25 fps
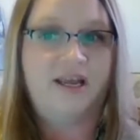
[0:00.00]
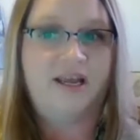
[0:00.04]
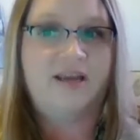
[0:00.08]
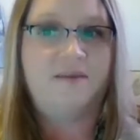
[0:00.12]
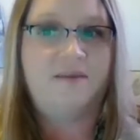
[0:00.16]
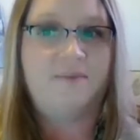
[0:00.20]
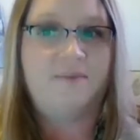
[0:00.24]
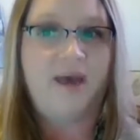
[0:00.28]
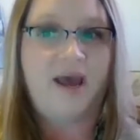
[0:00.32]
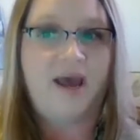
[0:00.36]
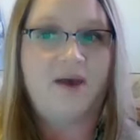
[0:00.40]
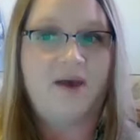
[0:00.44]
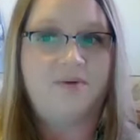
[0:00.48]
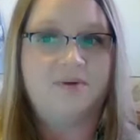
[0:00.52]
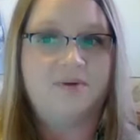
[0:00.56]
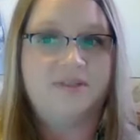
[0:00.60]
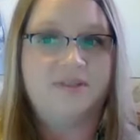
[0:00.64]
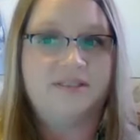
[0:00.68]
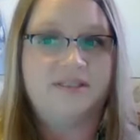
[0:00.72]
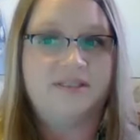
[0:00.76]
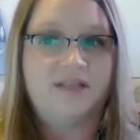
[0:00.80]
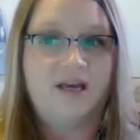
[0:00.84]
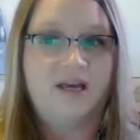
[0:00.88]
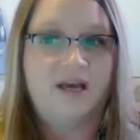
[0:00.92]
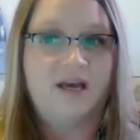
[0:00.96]
and
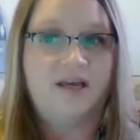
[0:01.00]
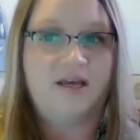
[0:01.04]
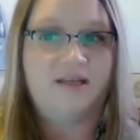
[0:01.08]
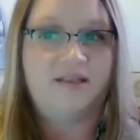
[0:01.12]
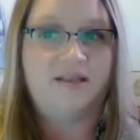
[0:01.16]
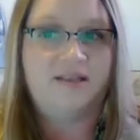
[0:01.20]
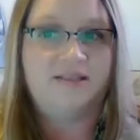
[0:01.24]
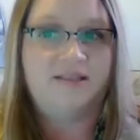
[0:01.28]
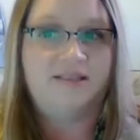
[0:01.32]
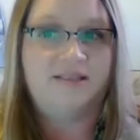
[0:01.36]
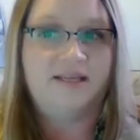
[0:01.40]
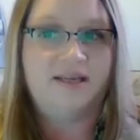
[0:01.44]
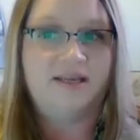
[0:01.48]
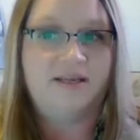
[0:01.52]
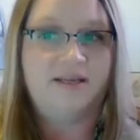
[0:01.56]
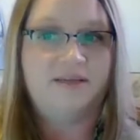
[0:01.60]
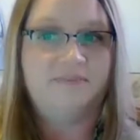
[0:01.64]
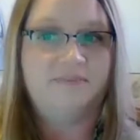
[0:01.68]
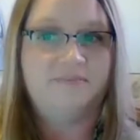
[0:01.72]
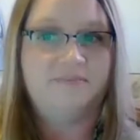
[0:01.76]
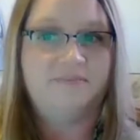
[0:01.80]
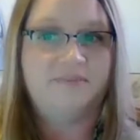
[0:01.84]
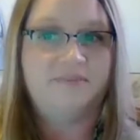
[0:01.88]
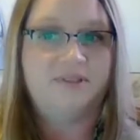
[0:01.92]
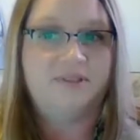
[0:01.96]
empowers the
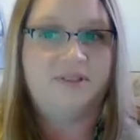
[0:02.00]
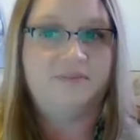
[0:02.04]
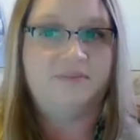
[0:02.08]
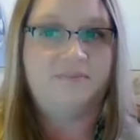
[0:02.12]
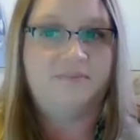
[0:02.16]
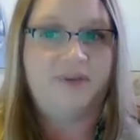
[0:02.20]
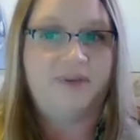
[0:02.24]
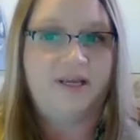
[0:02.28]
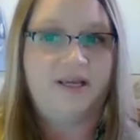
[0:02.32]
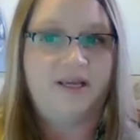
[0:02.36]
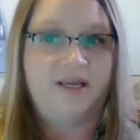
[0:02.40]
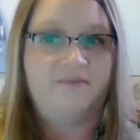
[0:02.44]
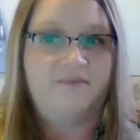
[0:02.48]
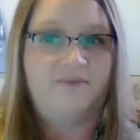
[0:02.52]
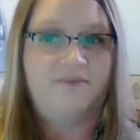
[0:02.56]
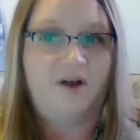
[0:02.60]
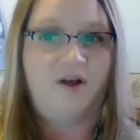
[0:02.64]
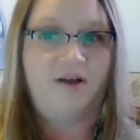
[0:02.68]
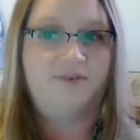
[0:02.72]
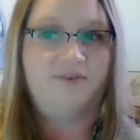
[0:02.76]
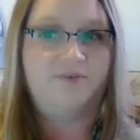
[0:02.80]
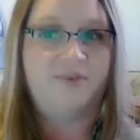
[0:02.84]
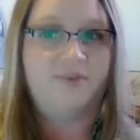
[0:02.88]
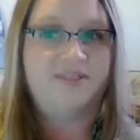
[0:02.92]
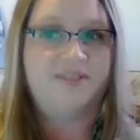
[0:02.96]
team to be
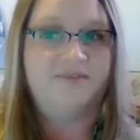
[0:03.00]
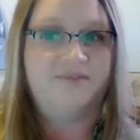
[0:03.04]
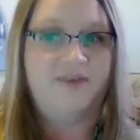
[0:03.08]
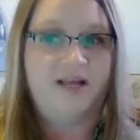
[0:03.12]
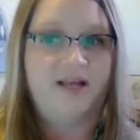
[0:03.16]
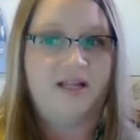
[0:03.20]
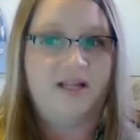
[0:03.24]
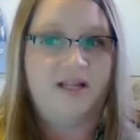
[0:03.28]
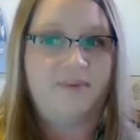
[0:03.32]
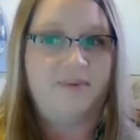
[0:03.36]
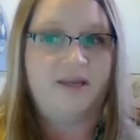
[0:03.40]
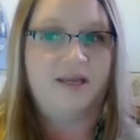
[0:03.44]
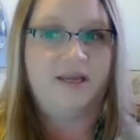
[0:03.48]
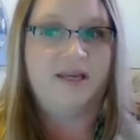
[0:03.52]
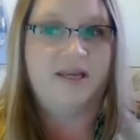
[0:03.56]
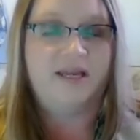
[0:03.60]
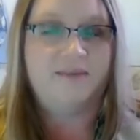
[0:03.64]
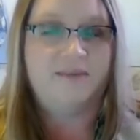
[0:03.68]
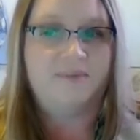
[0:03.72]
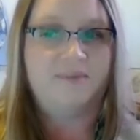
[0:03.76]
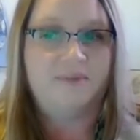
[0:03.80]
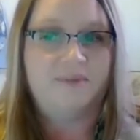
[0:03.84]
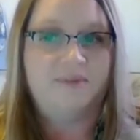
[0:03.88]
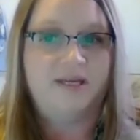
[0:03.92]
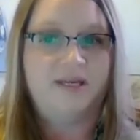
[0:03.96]
involved with developing and
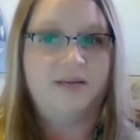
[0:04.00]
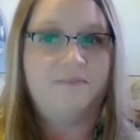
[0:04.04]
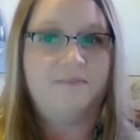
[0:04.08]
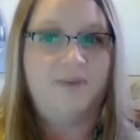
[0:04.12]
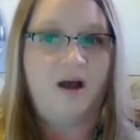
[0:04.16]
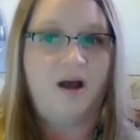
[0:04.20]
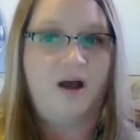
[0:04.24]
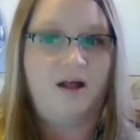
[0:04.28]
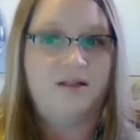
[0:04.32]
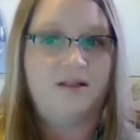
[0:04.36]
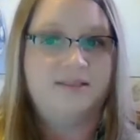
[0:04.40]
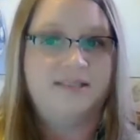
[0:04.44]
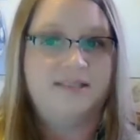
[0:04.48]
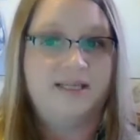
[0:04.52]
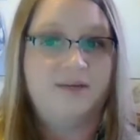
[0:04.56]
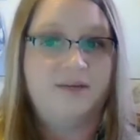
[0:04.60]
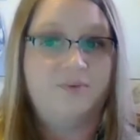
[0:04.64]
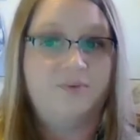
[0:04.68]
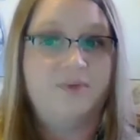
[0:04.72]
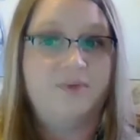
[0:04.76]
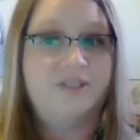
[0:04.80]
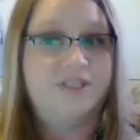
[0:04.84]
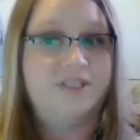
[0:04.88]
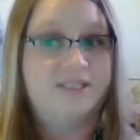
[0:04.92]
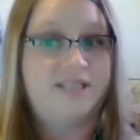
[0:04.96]
implementing policy,
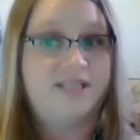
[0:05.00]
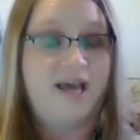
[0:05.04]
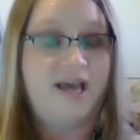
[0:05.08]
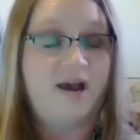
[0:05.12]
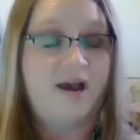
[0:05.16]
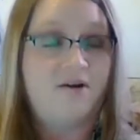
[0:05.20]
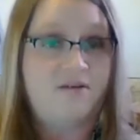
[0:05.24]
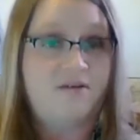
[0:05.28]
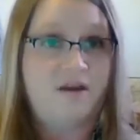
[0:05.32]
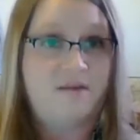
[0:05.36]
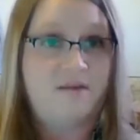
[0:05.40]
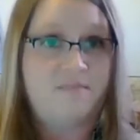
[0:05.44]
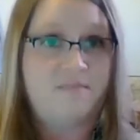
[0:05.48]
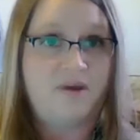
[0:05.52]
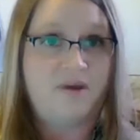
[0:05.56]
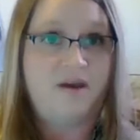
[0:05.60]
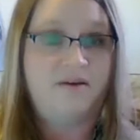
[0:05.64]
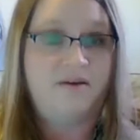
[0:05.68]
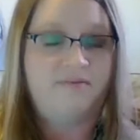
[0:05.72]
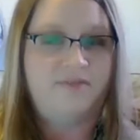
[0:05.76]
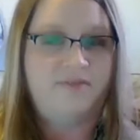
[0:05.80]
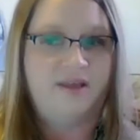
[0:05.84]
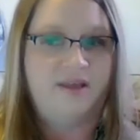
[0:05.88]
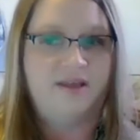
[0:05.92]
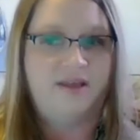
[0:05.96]
which is the outcome
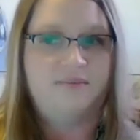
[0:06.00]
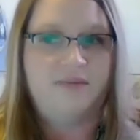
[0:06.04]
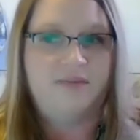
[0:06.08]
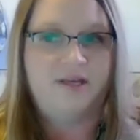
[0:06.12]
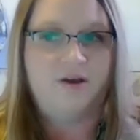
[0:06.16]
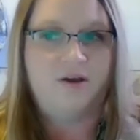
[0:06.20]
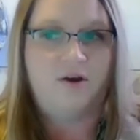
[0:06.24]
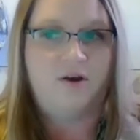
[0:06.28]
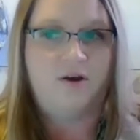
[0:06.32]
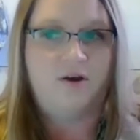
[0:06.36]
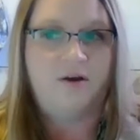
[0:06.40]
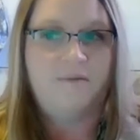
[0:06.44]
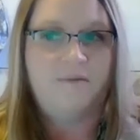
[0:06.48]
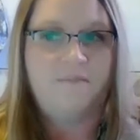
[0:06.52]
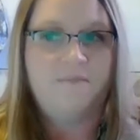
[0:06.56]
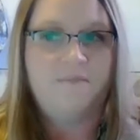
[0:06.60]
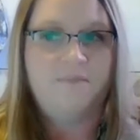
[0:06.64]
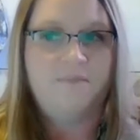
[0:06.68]
of the MDR.